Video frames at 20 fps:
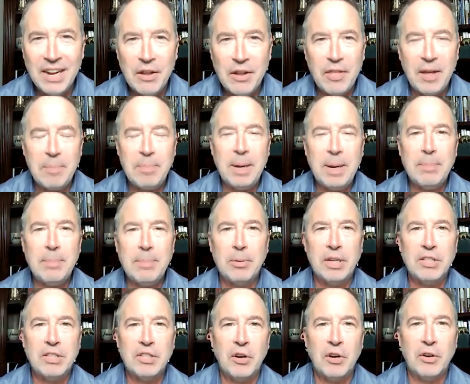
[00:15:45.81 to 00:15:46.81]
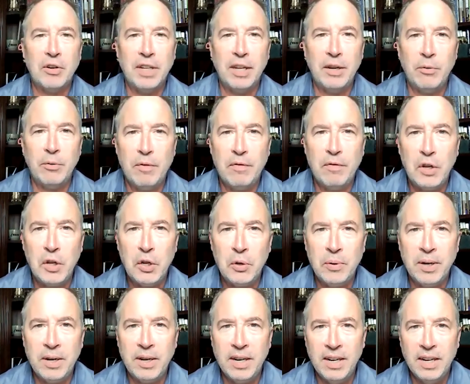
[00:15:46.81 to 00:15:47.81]
that people can certainly review,
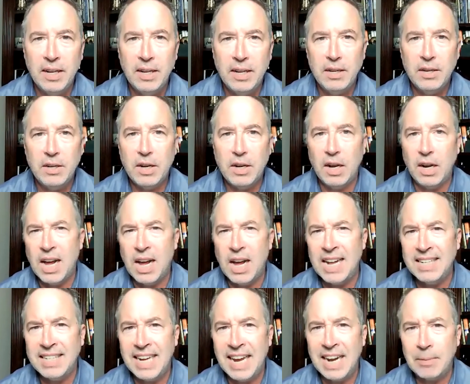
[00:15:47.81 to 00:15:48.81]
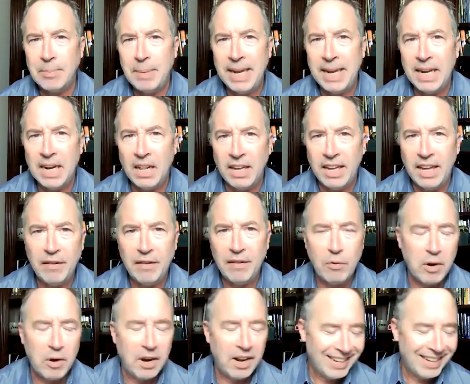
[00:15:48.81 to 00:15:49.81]
and you can contact me and I'll get it
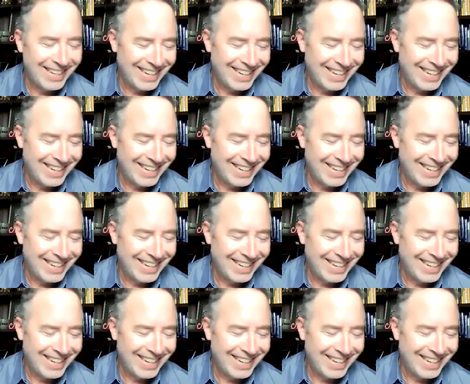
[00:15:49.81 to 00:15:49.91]
for you.